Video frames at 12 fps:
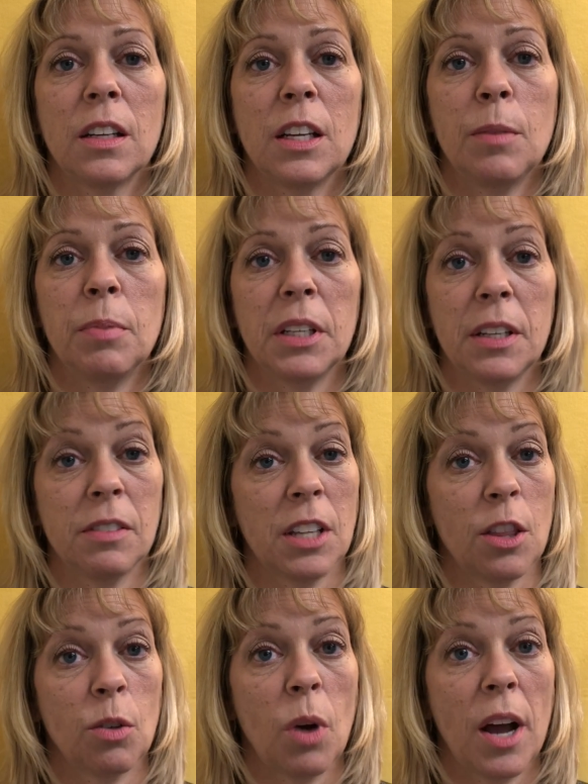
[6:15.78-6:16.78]
he believes
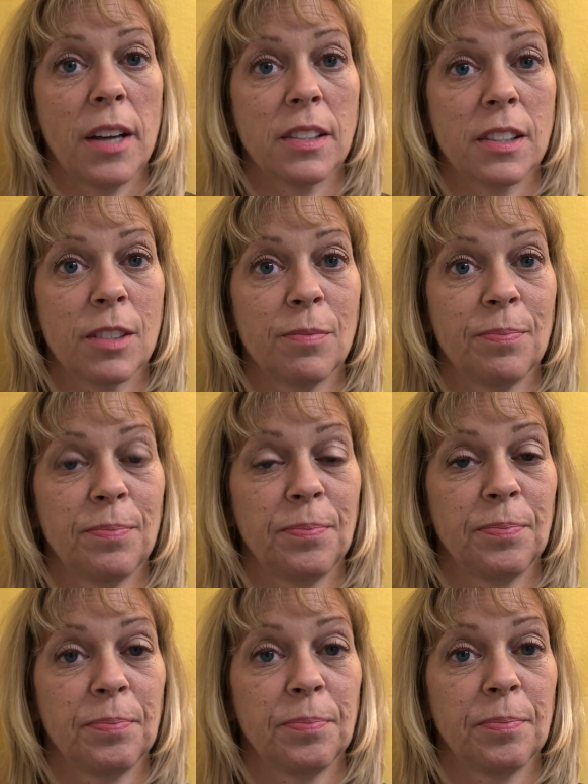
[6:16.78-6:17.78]
otherwise.
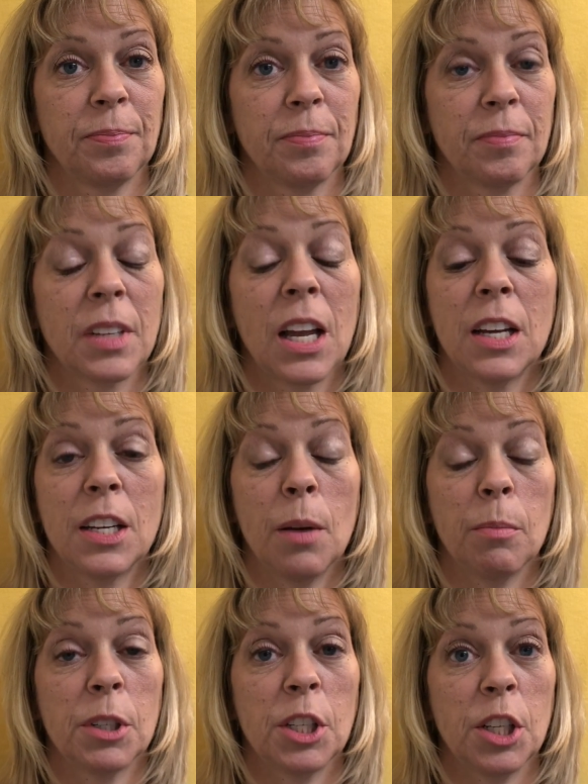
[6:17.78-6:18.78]

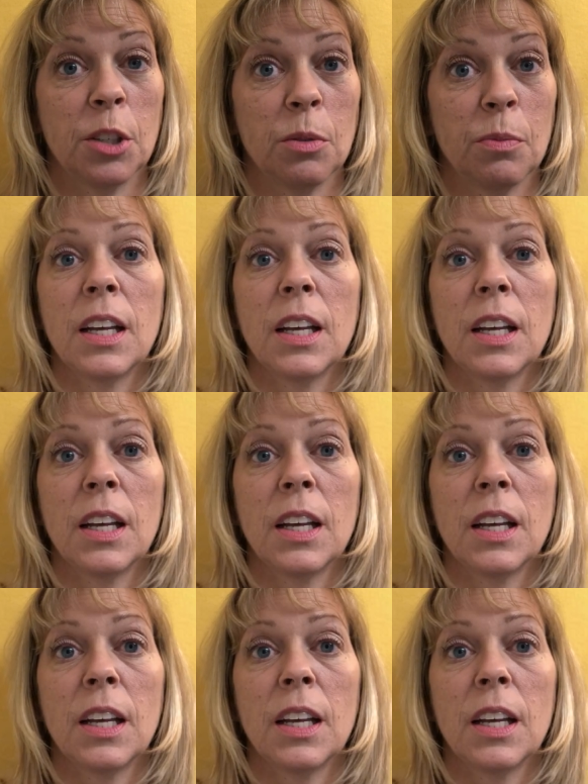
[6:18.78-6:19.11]
Number 2,